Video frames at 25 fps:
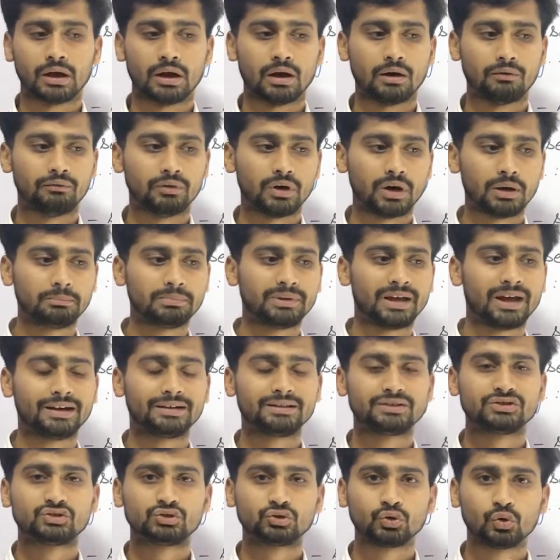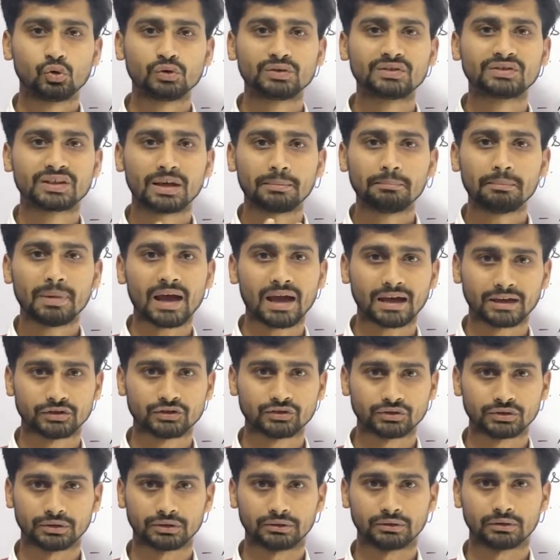A verb that shows some
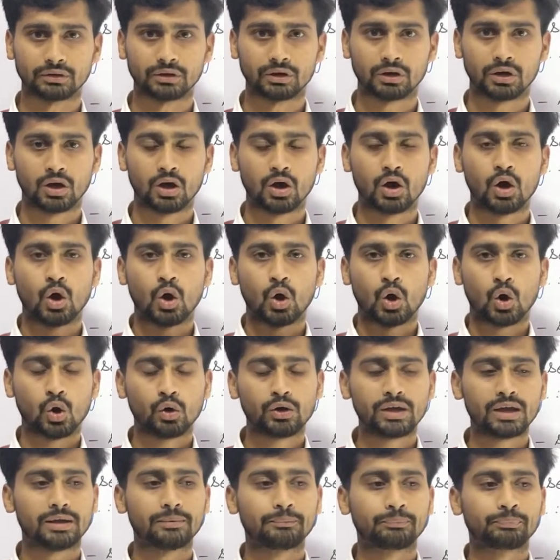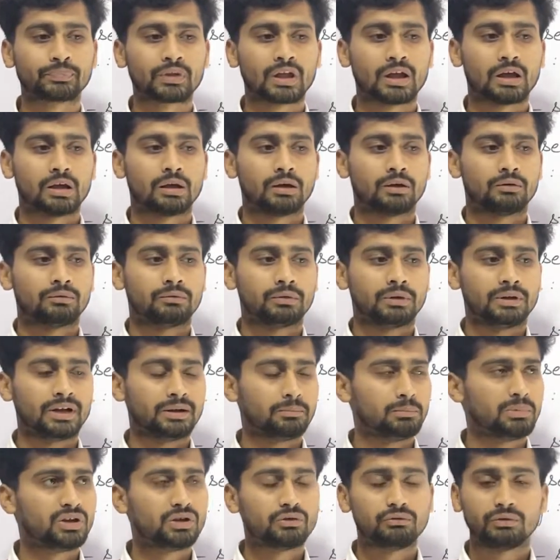action. Okay,
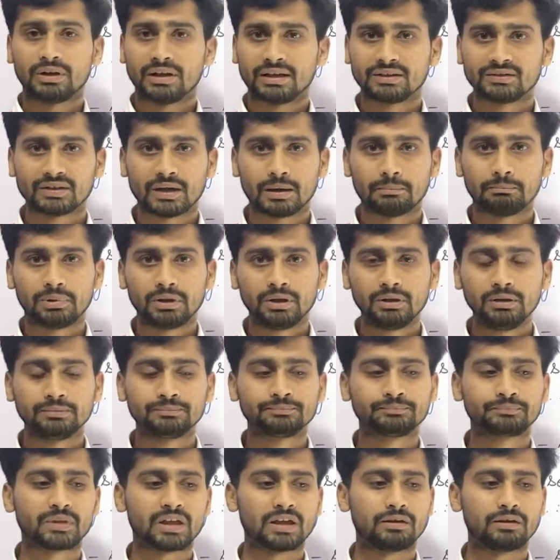let me give you an example.